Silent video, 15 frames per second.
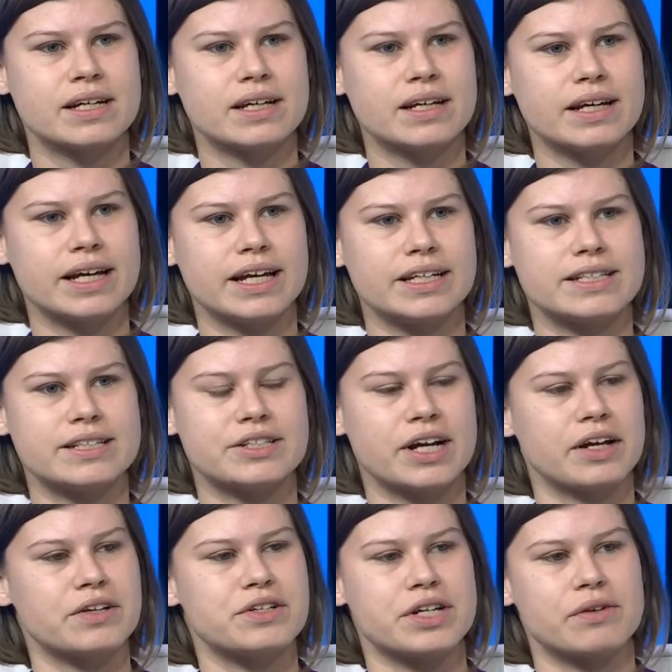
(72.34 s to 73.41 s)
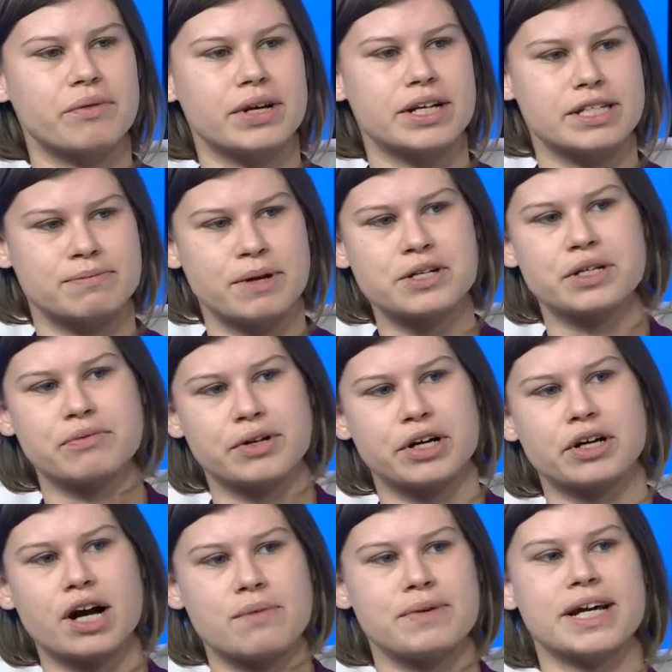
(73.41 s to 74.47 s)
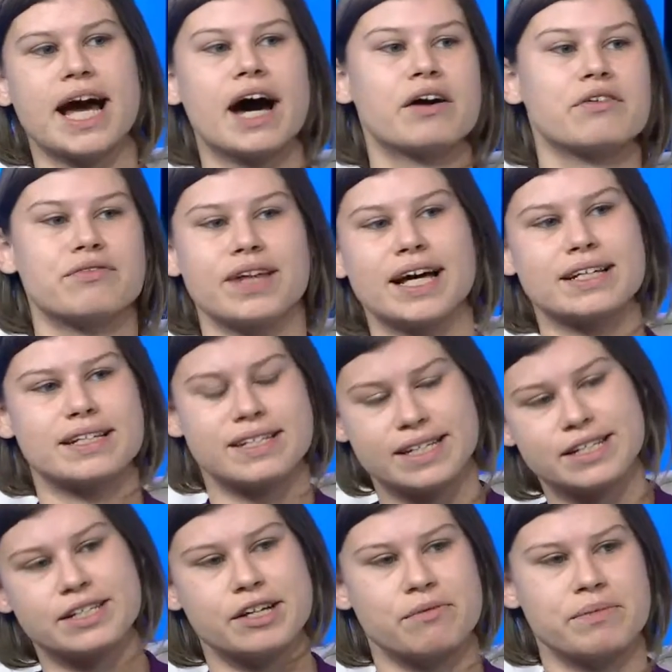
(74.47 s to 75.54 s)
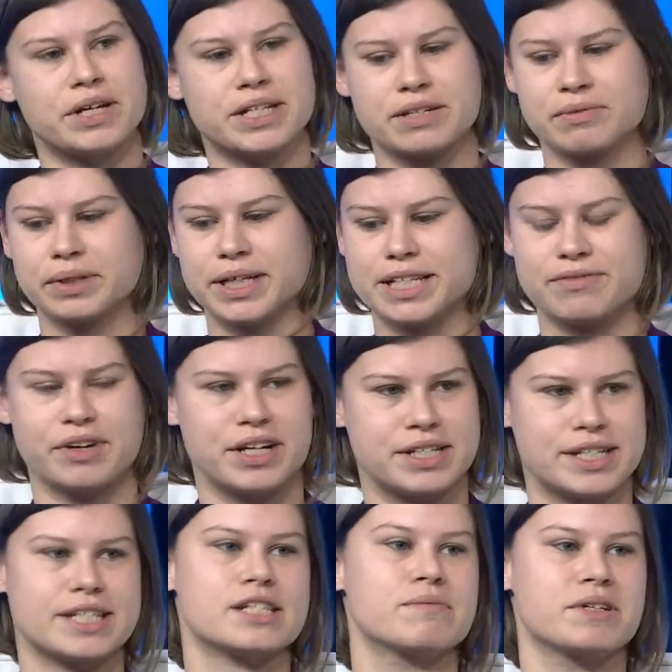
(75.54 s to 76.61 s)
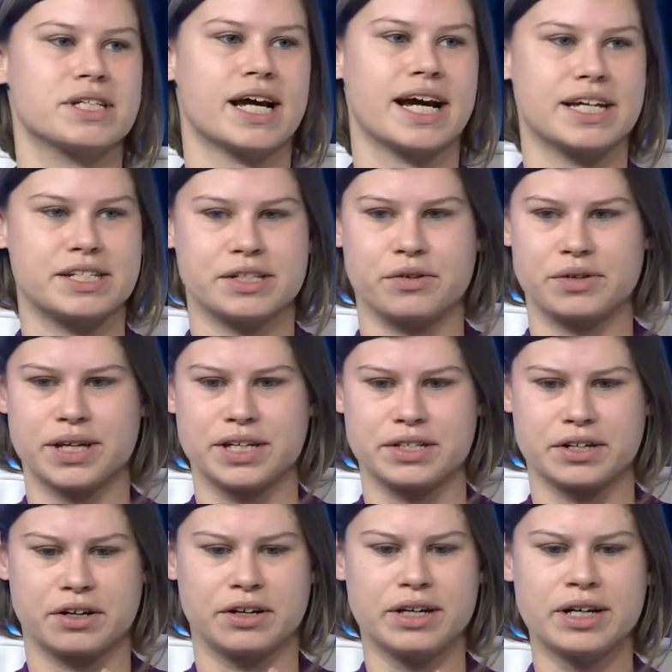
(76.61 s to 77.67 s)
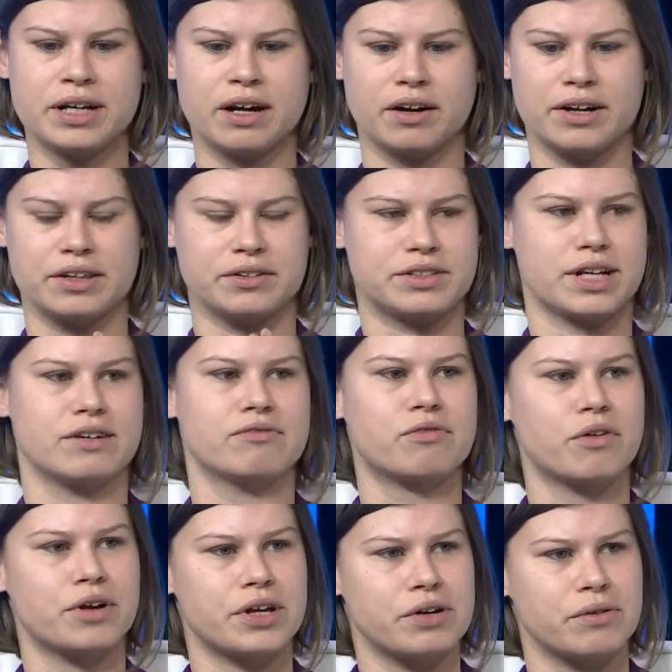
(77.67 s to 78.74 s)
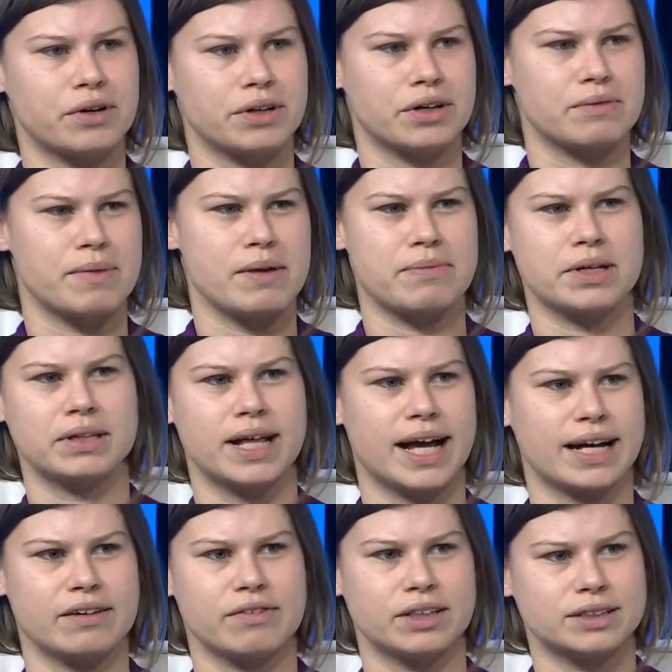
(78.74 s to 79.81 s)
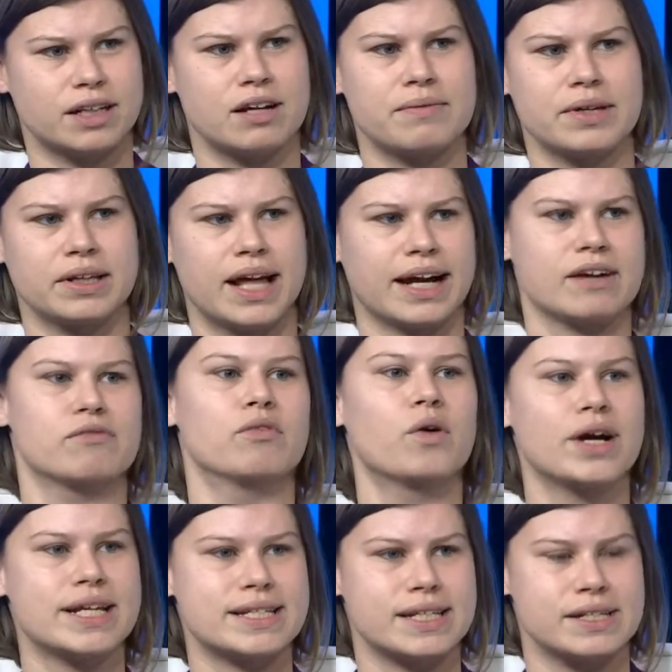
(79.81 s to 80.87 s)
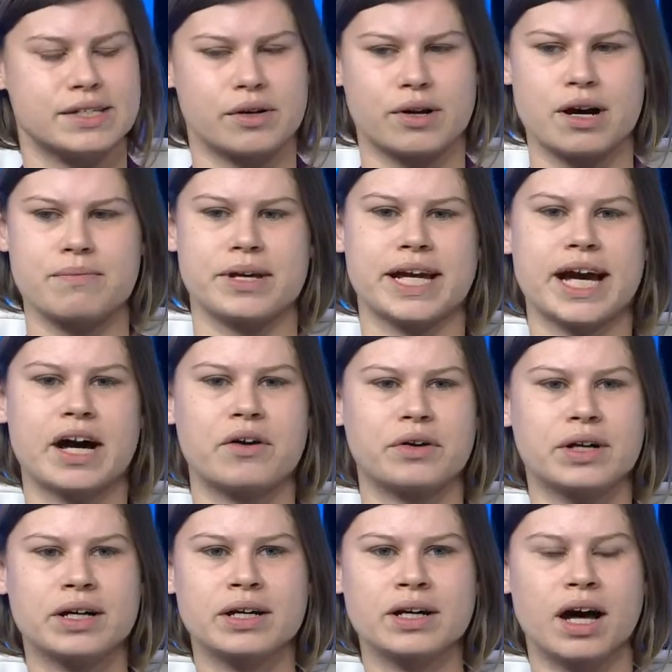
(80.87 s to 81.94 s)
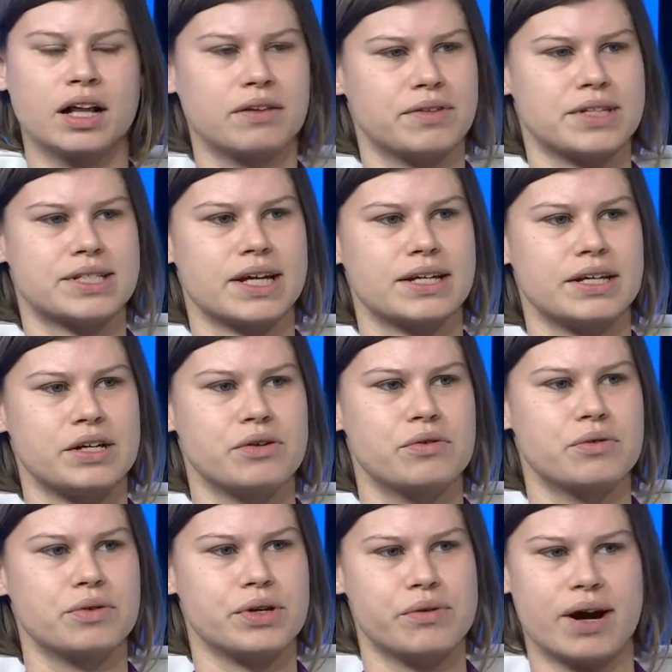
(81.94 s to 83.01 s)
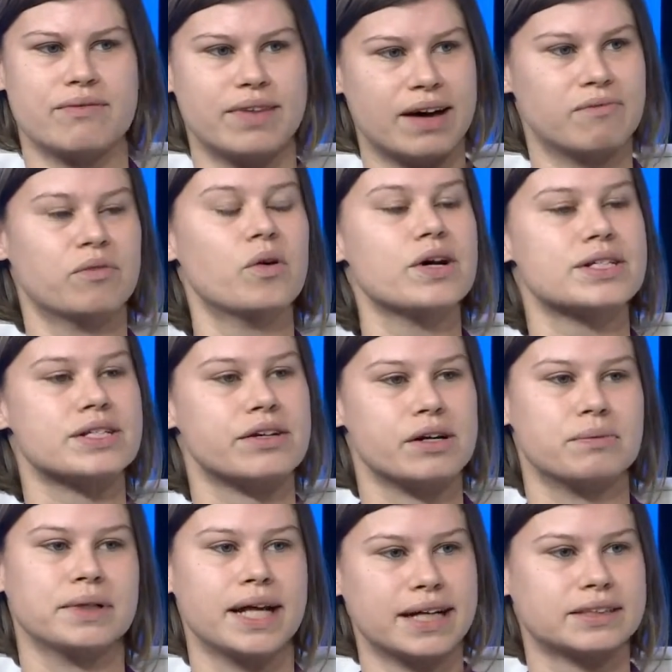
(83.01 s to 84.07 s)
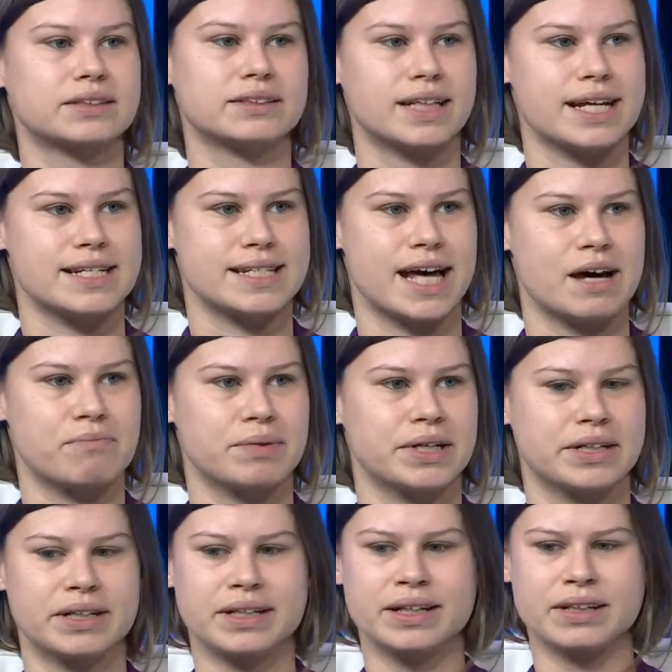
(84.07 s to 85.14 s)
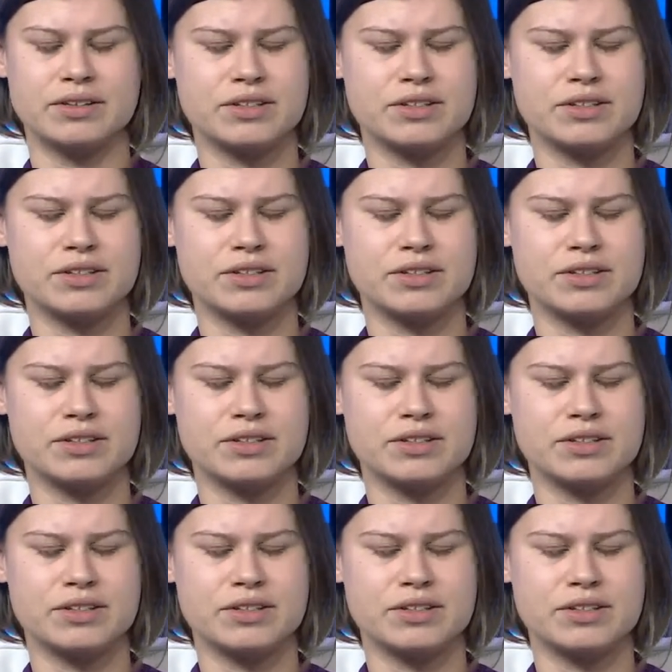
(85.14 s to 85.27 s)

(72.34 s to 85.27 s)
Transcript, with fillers: it's challenging when, especially when you're coming out of that system because it really is very systematized. So things are, are either done for you or there may be a lack of autonomy, a lack of voice. And so coming out, all of a sudden you, you have that voice and you're able to exercise that. But there's